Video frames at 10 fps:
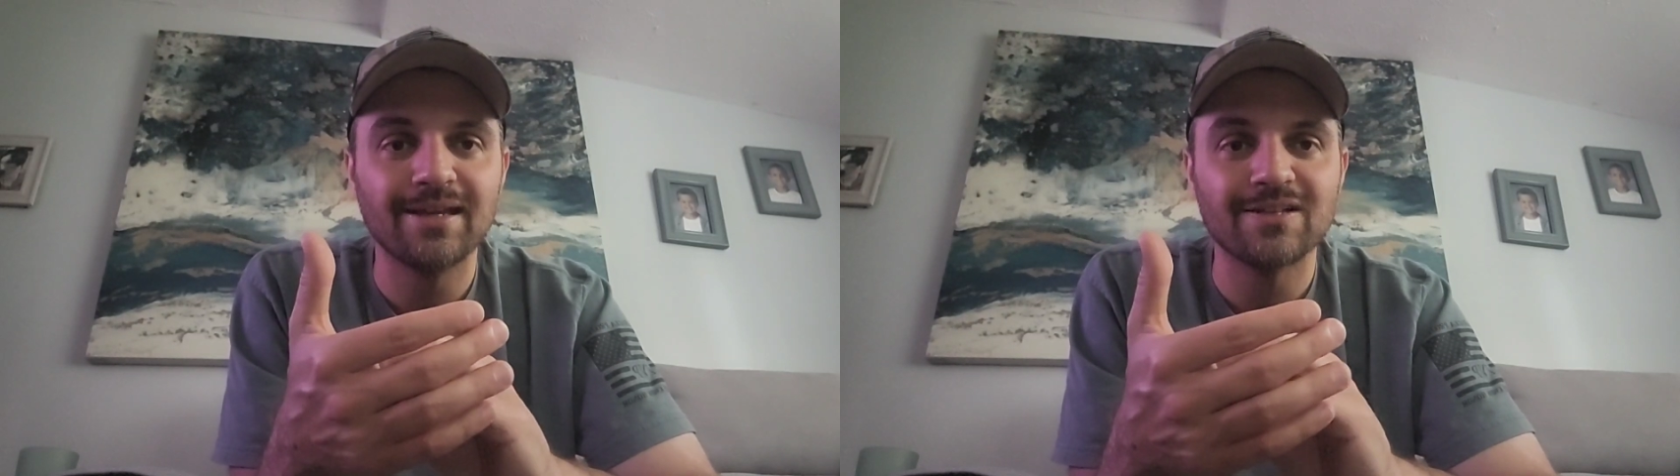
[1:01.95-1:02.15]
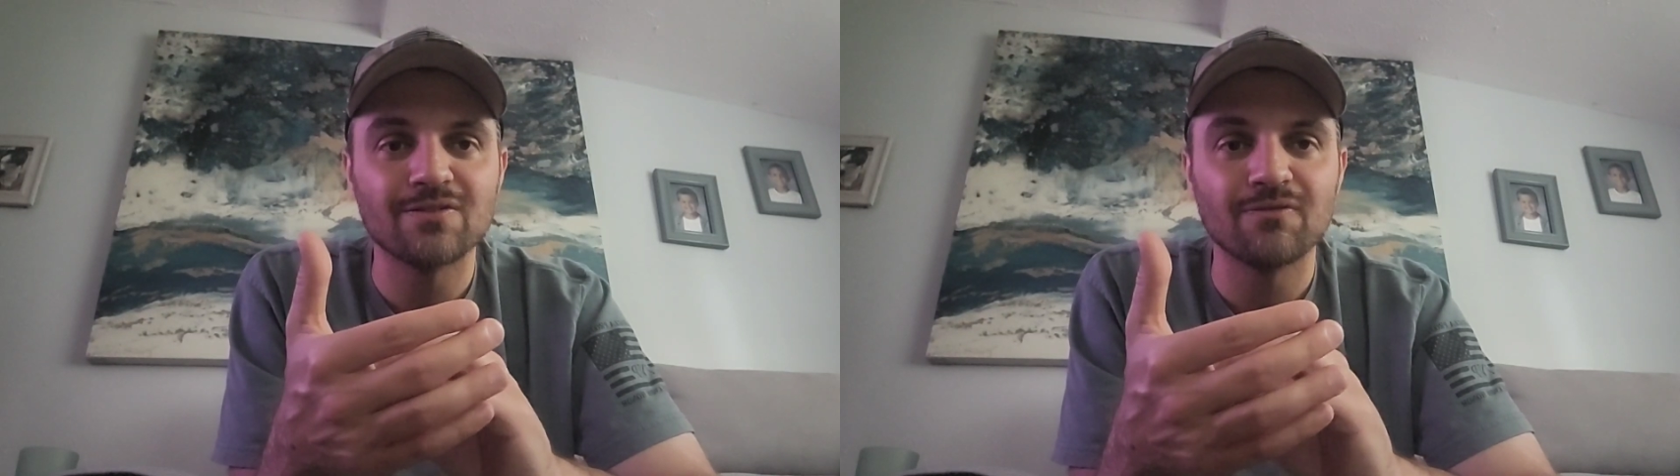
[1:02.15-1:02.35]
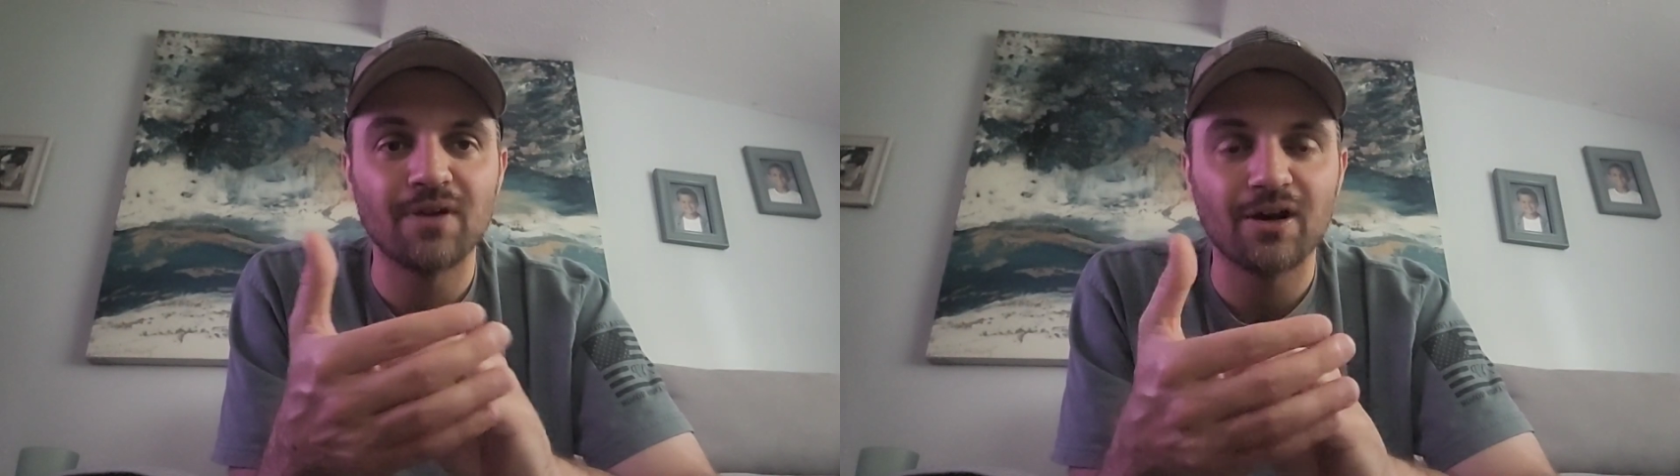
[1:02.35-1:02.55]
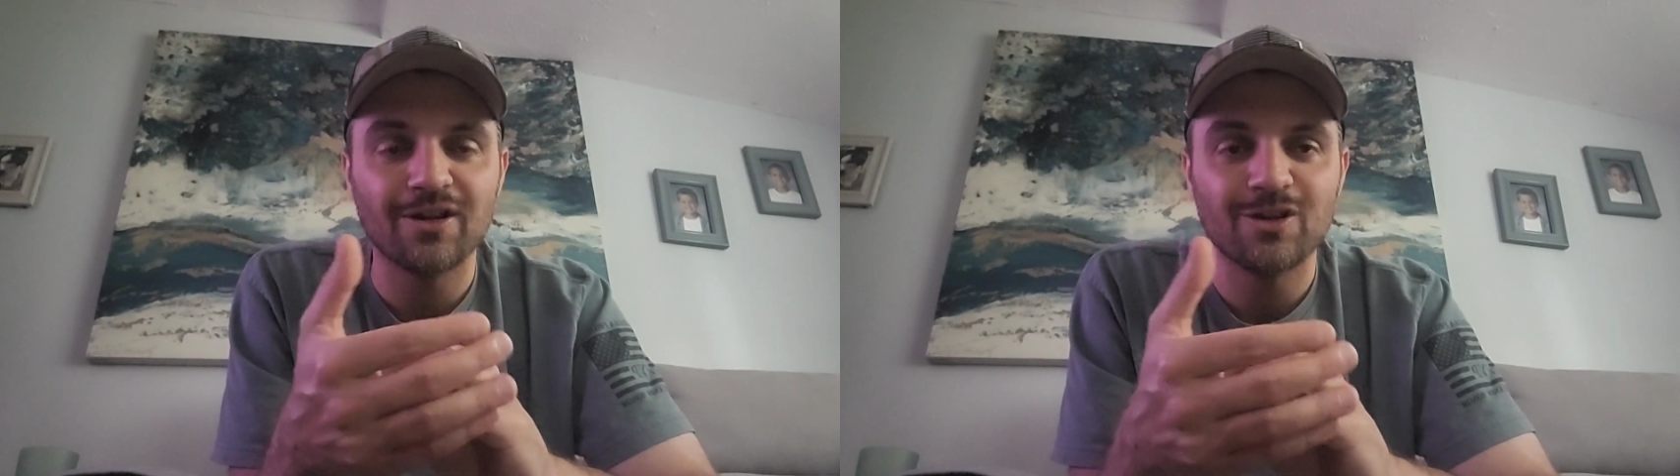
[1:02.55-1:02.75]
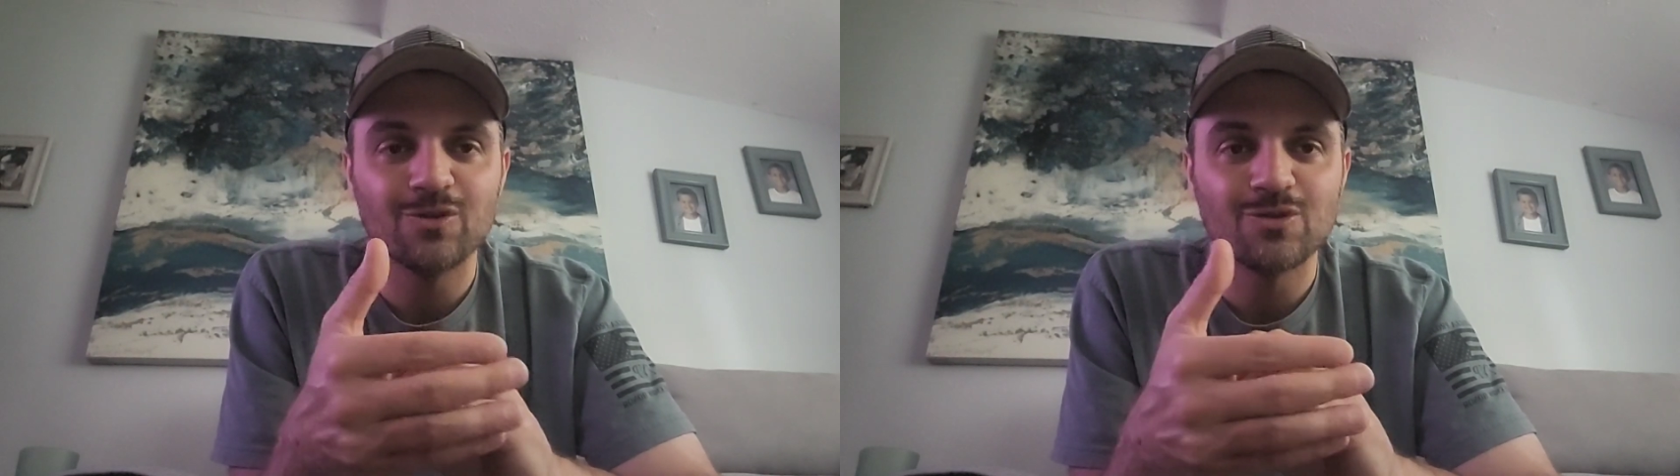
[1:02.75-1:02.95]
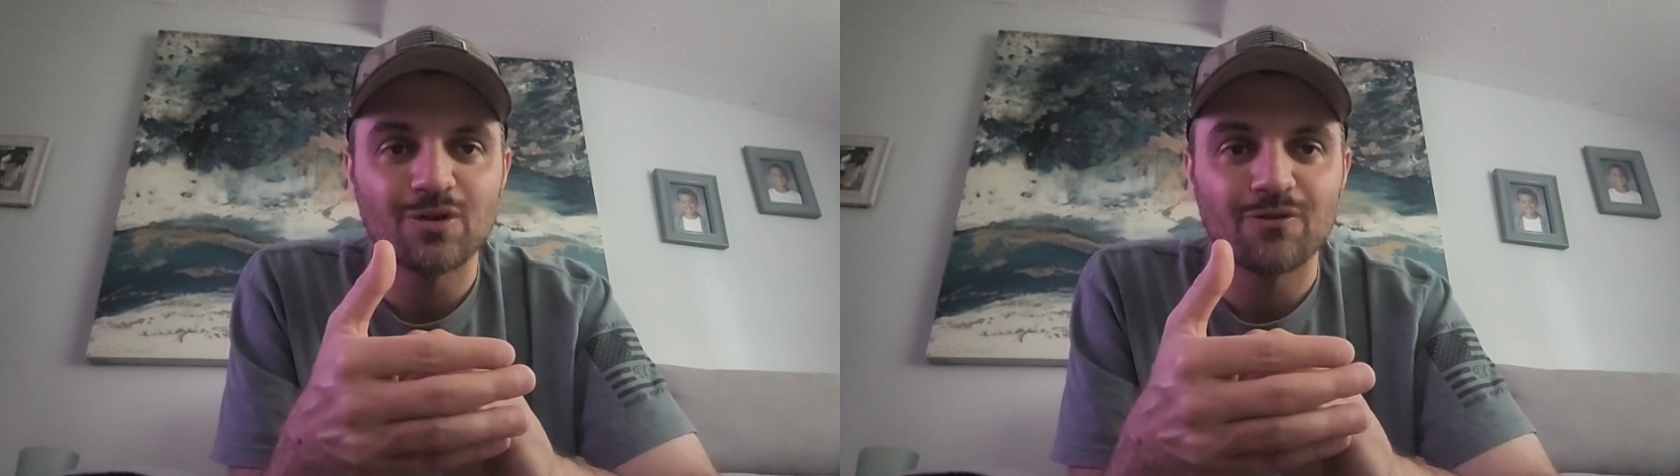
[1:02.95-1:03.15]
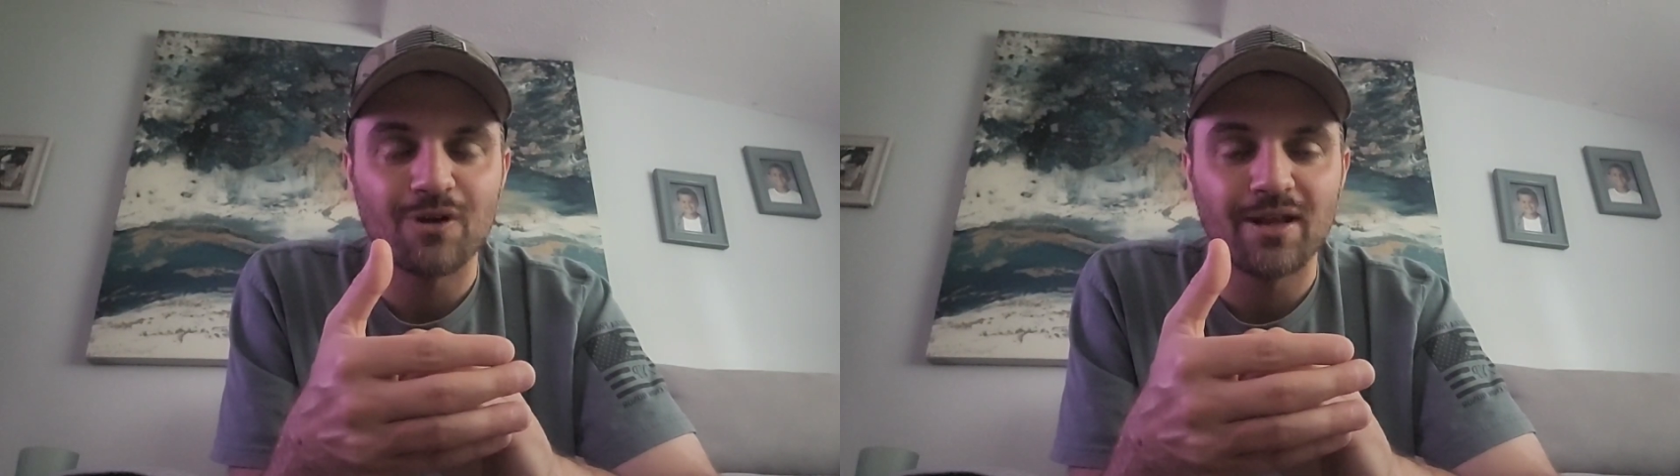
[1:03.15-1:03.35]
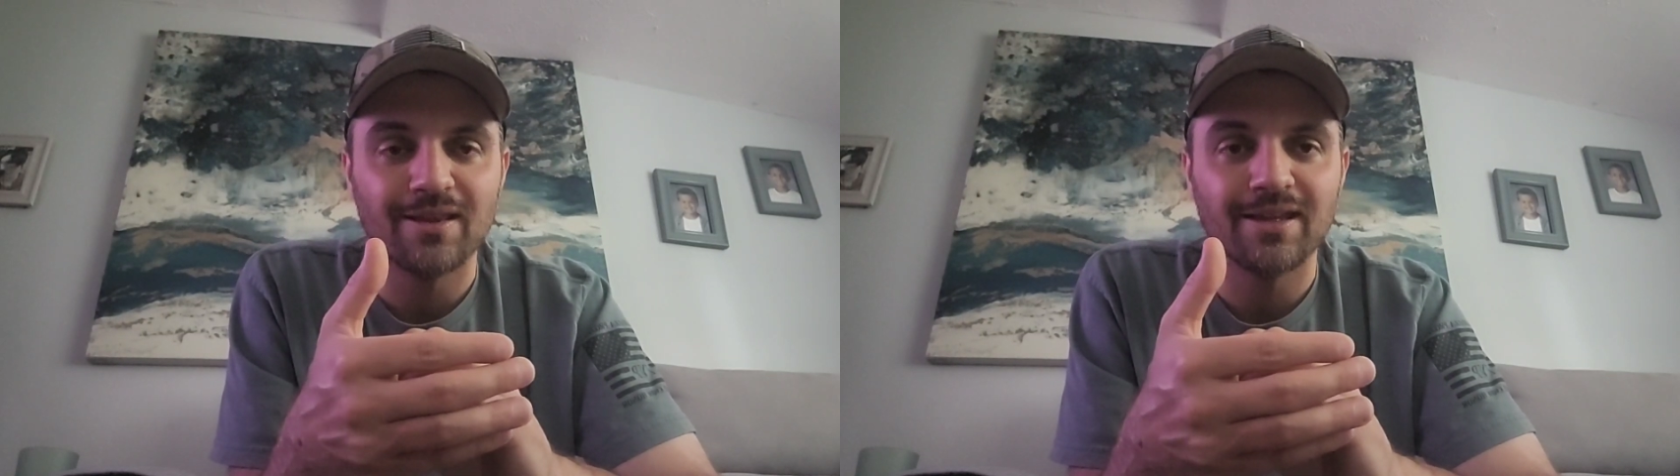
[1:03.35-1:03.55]
it's very user
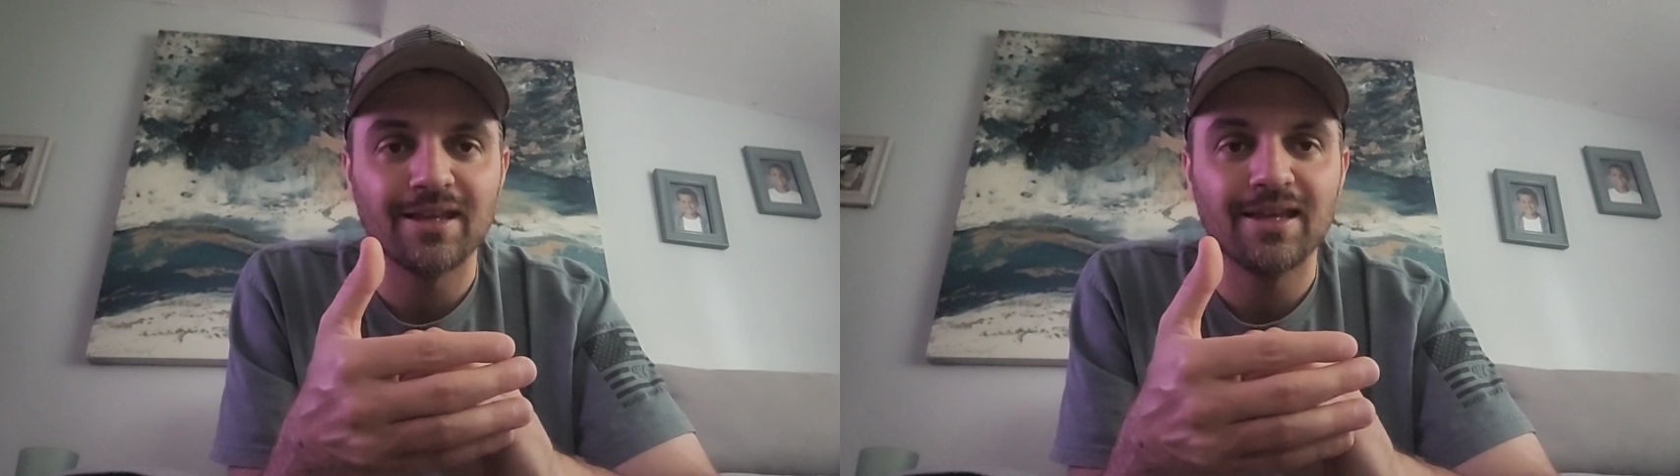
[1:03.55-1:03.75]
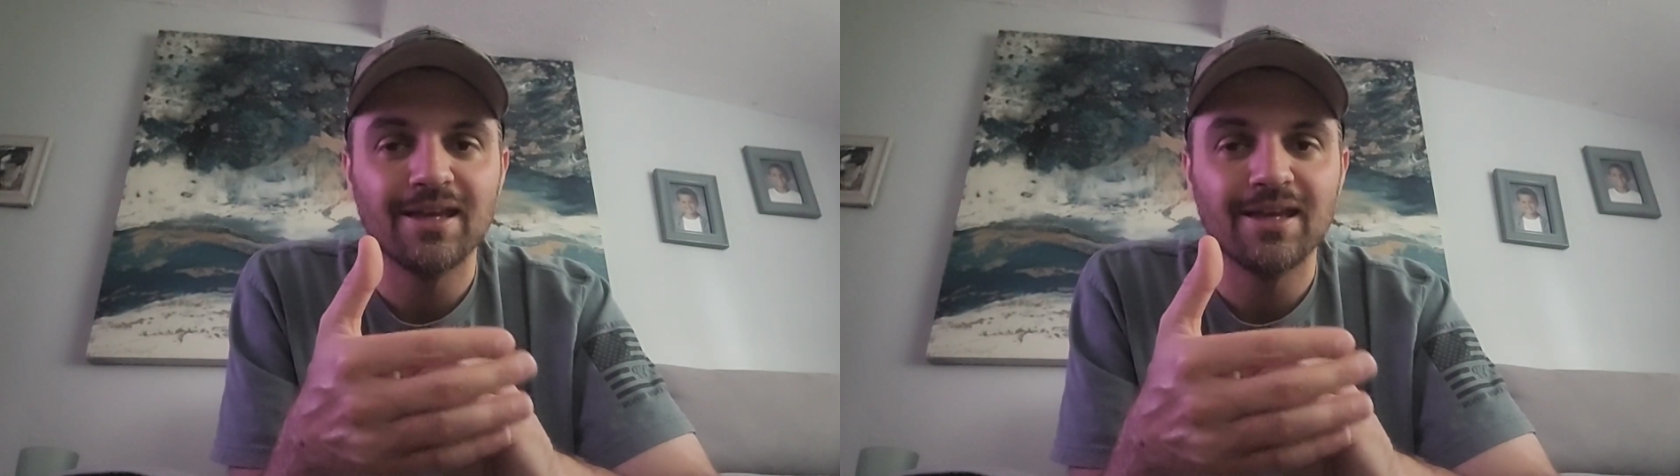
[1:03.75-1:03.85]
friendly,